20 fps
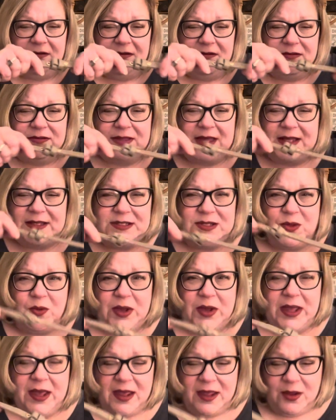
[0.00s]
That's the
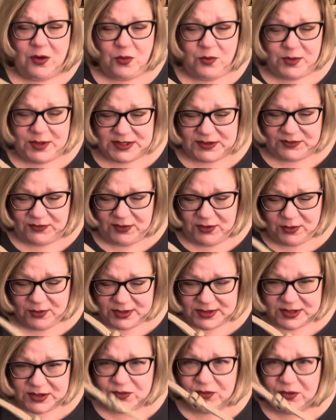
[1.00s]
way I always feel,
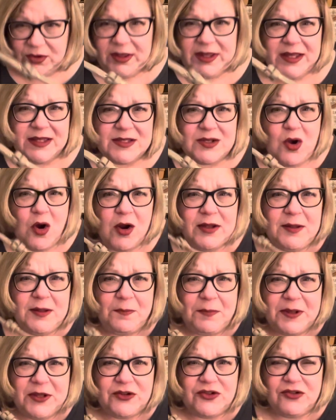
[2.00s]
because it's hard to
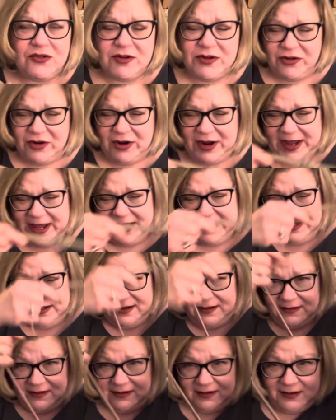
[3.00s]
picture in your head.
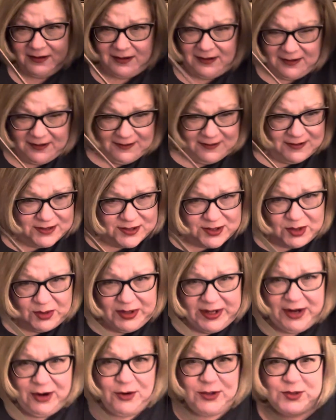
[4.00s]
So
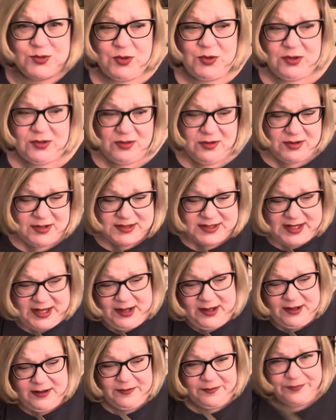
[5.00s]
here's what it looks
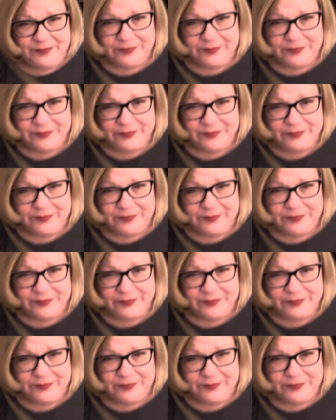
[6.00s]
like